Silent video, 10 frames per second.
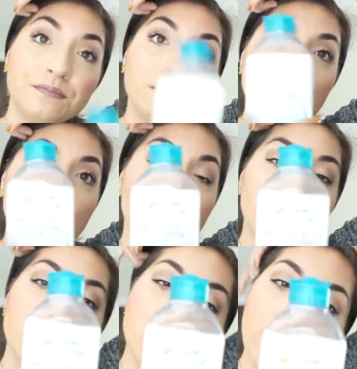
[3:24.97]
So I
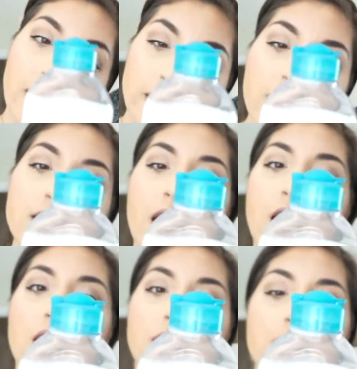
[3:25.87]
really do like this. I
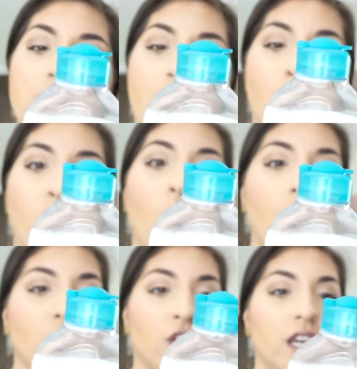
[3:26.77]
got this at
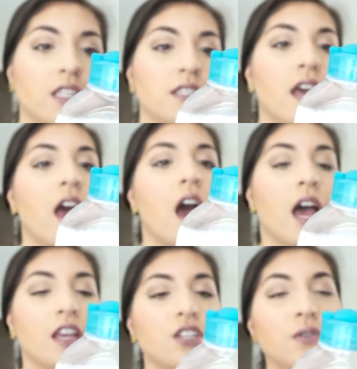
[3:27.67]
Walgreens.
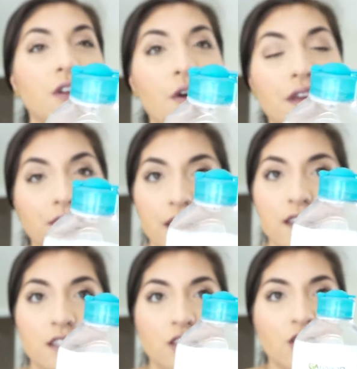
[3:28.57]
I do know that
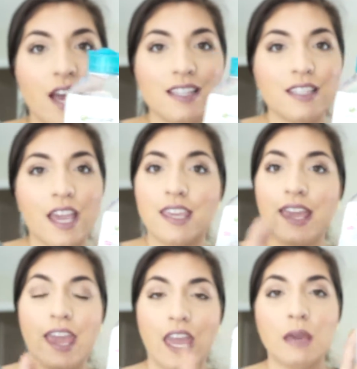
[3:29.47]
this just like
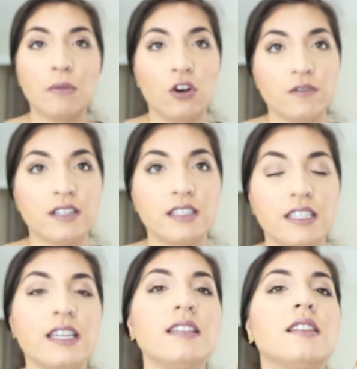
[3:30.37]
came
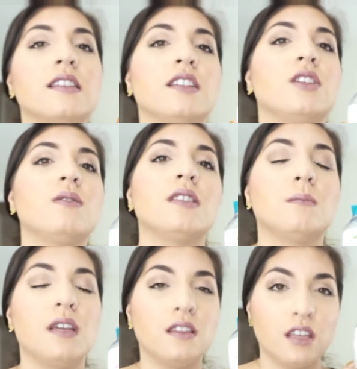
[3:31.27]
overseas. This used to
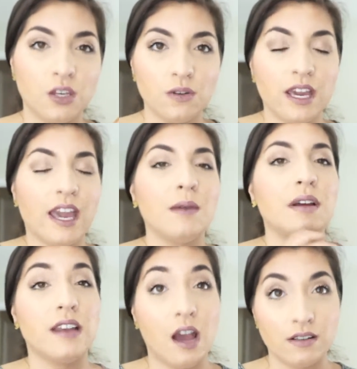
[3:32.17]
be in the UK,
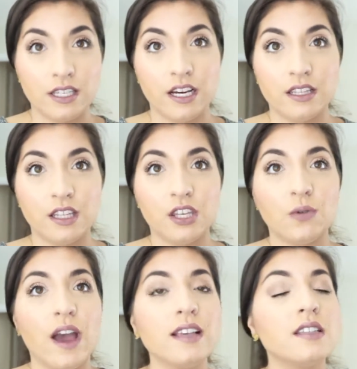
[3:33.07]
but now it's here in the
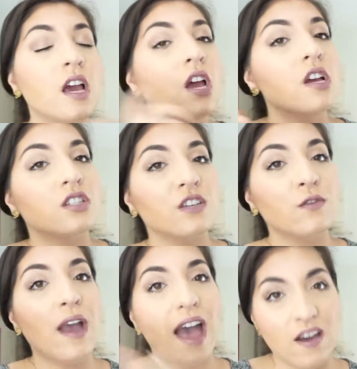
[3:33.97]
US. So if
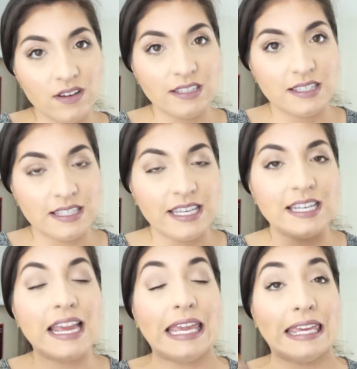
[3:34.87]
you haven't
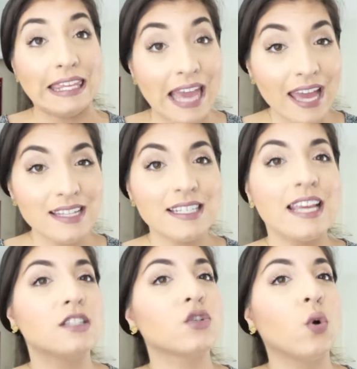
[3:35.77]
seen it yet,
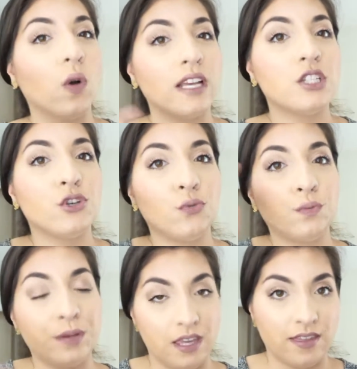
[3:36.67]
it's going to
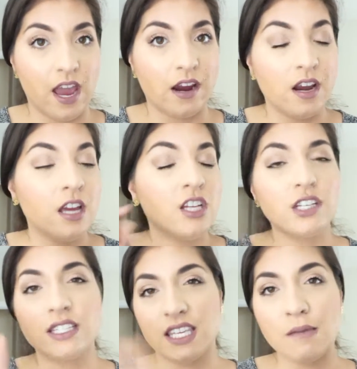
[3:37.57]
be there.
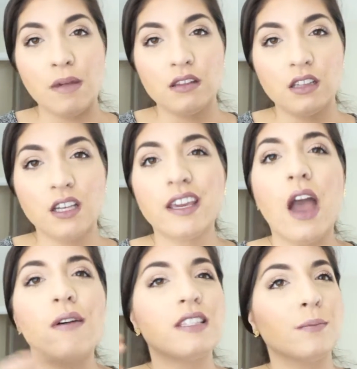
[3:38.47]
Just keep on the
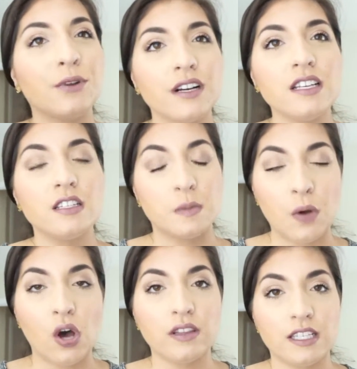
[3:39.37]
lookout. It's a pretty
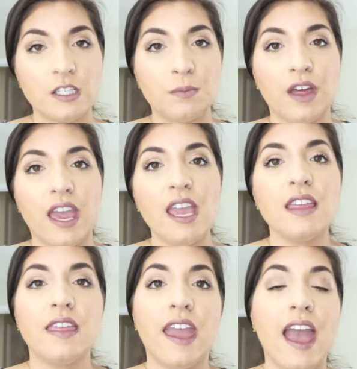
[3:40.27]
small
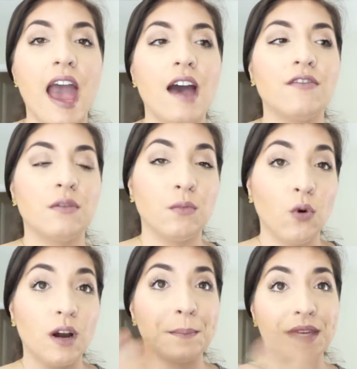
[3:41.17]
display. They have
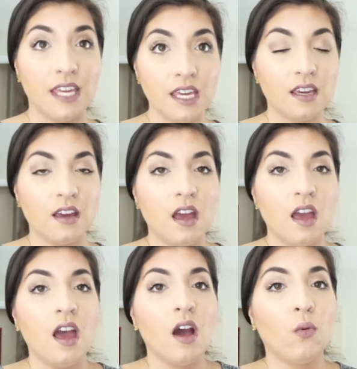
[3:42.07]
more pink
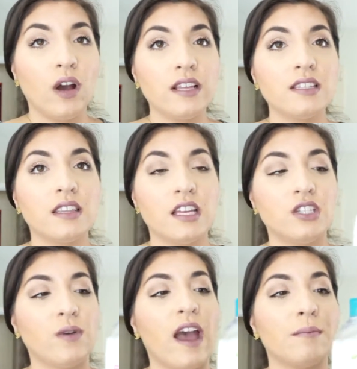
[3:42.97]
ones and they
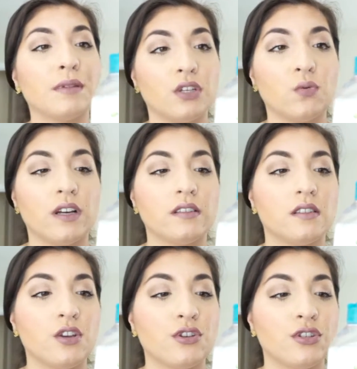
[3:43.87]
do have blue
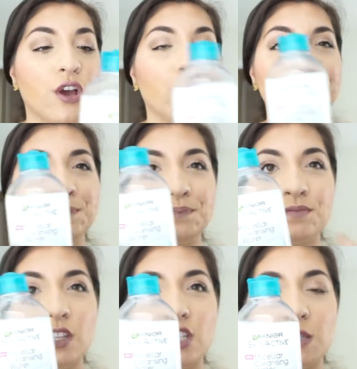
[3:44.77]
ones. So
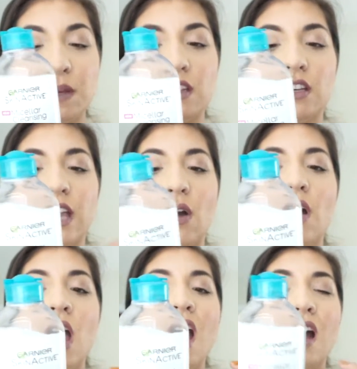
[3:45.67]
just be on the lookout.
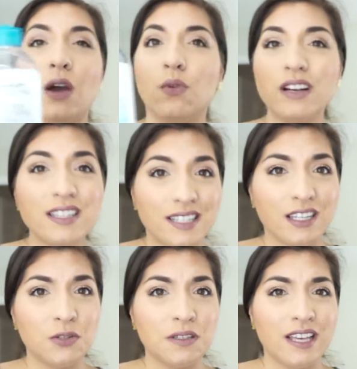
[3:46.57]
I want to say
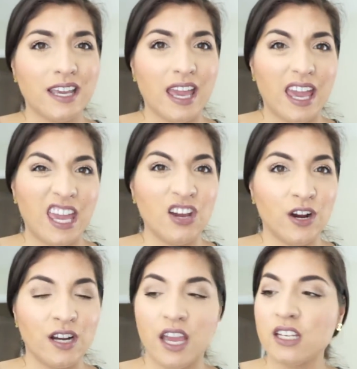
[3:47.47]
this was like $8
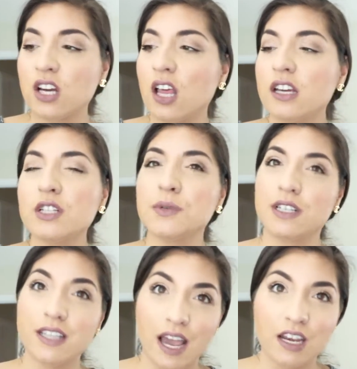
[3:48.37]
or $9, which
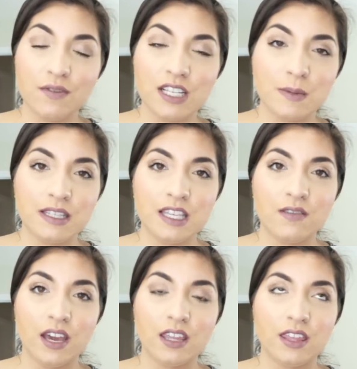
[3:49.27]
is kind of expensive,
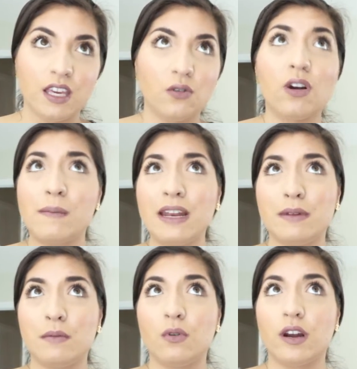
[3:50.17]
I think, or it might have
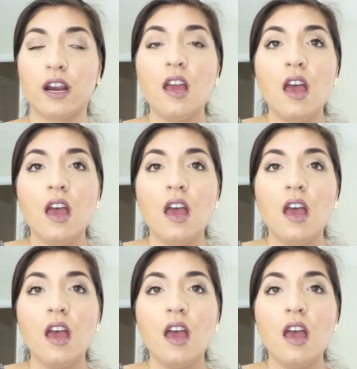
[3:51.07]
been more.